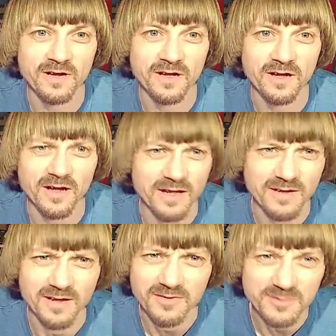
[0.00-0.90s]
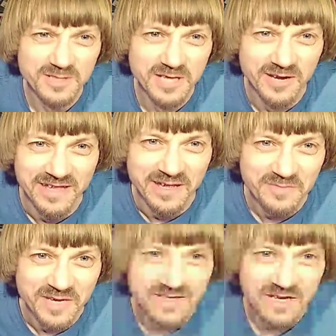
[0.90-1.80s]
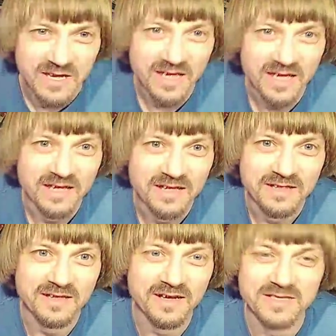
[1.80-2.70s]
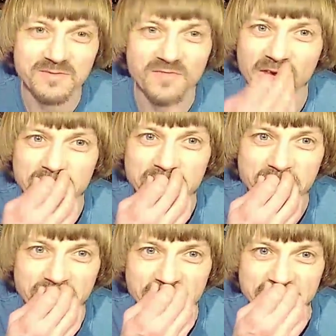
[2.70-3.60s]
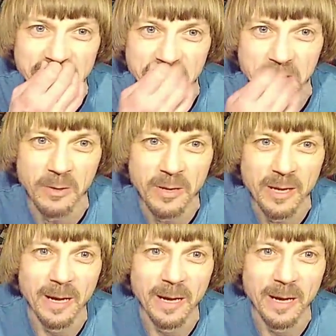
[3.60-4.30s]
Uh, I, I don't understand what that means. That's for fine. Do whatever you need to do.